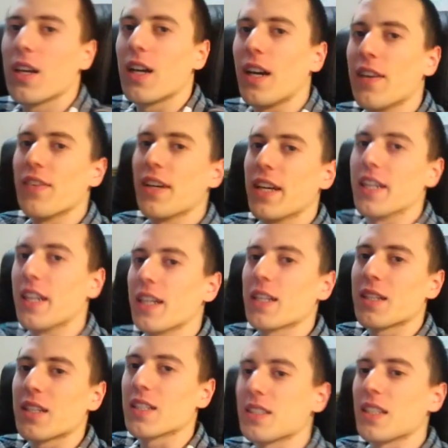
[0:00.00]
I have a headache
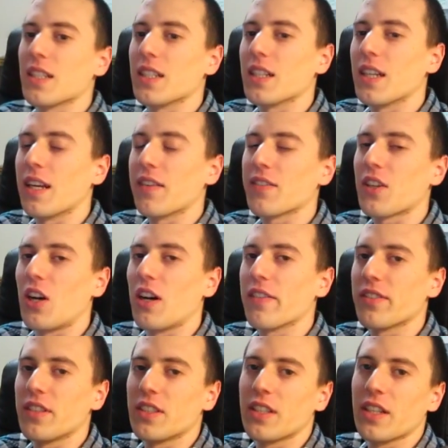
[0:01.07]
because I didn't have
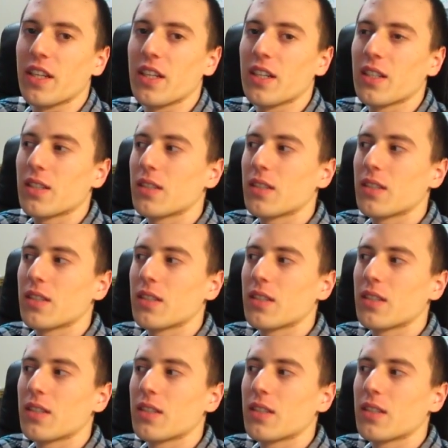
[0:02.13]
coffee today.